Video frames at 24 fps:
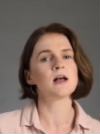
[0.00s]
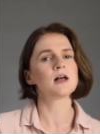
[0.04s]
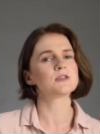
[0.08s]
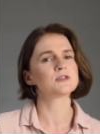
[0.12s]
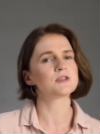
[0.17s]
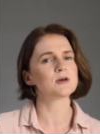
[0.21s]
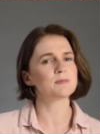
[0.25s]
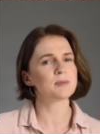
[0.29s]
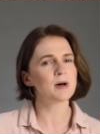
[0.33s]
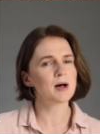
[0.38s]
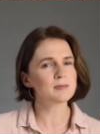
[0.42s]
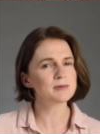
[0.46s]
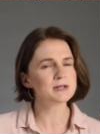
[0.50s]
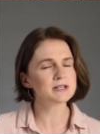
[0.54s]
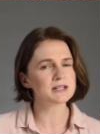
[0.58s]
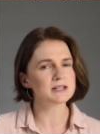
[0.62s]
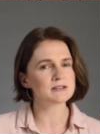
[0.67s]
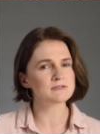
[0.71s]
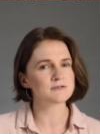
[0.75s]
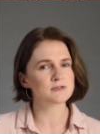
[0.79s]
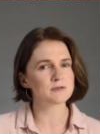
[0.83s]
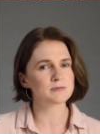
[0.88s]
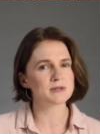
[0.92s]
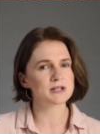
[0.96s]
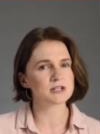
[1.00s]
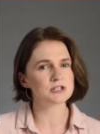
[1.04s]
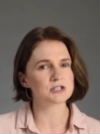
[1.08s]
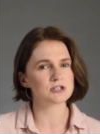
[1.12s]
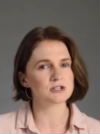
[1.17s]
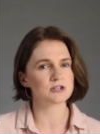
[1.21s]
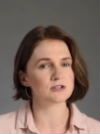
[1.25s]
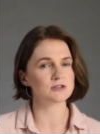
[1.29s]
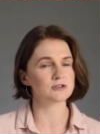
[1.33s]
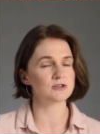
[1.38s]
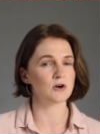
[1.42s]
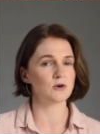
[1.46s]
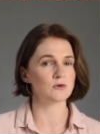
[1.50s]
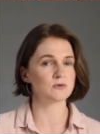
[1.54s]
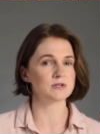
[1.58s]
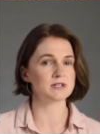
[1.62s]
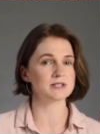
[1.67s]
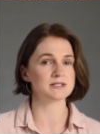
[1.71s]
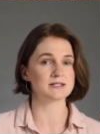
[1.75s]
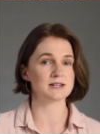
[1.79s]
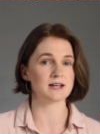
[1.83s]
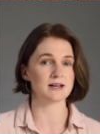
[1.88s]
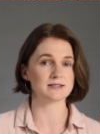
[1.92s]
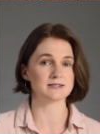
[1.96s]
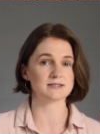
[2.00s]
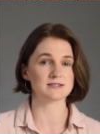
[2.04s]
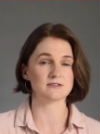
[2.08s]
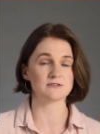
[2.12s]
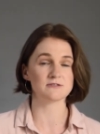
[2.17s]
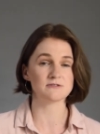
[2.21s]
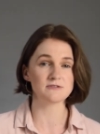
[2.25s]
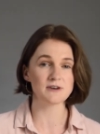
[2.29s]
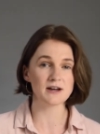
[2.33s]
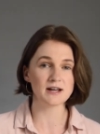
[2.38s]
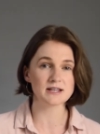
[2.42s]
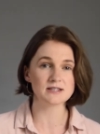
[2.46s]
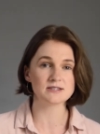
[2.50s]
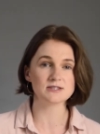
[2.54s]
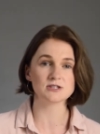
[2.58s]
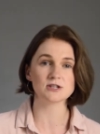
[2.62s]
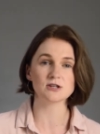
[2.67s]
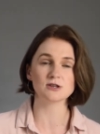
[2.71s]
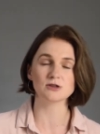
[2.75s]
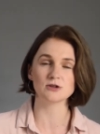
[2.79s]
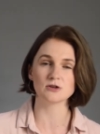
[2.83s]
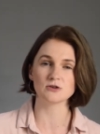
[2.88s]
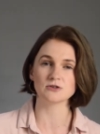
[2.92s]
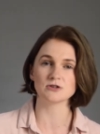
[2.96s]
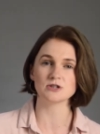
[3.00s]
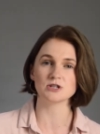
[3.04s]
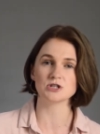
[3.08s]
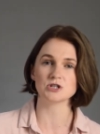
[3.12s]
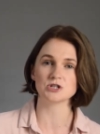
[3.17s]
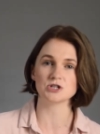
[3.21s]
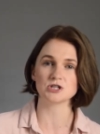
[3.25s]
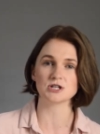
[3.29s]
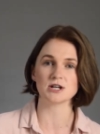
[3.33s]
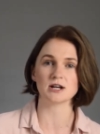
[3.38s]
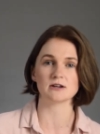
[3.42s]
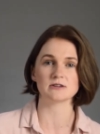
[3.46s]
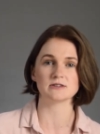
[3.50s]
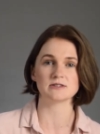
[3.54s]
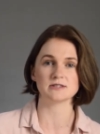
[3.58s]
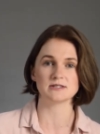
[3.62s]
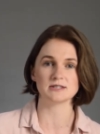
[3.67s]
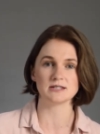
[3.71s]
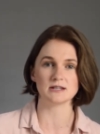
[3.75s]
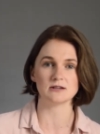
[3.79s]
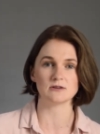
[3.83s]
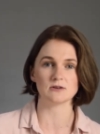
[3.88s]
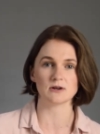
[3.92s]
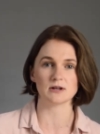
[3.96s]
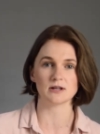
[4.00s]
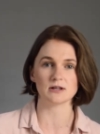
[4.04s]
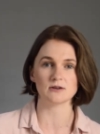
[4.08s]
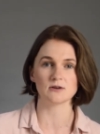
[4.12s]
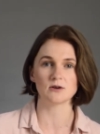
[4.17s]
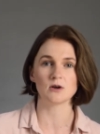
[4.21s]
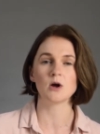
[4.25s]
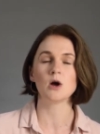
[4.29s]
The public information alone does not suffice to learn the shared secret.